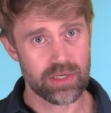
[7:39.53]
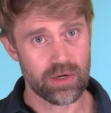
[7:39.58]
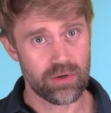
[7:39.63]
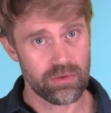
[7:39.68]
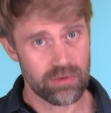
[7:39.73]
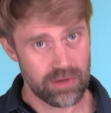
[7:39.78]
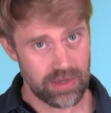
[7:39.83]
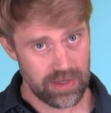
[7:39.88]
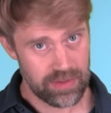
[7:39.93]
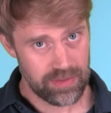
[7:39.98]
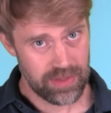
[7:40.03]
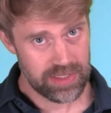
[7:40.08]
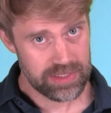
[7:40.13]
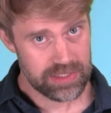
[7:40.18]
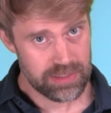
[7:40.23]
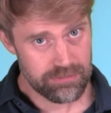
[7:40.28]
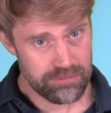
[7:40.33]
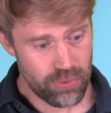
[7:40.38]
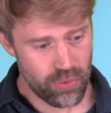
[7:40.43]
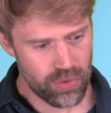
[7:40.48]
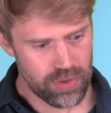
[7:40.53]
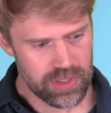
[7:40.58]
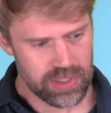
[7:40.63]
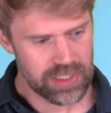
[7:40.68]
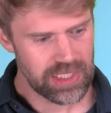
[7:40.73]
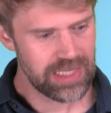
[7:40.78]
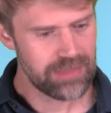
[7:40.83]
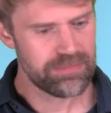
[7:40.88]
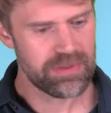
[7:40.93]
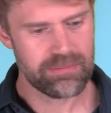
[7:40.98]
though, and that's
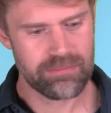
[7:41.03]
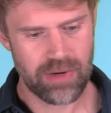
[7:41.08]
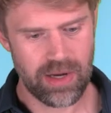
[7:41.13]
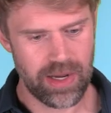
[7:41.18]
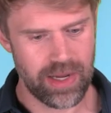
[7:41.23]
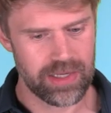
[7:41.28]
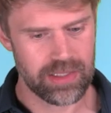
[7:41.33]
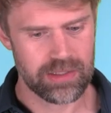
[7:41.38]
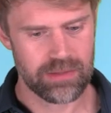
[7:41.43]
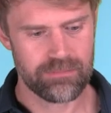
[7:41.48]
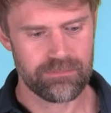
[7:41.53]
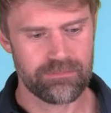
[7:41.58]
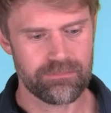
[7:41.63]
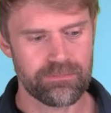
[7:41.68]
important to keep in mind.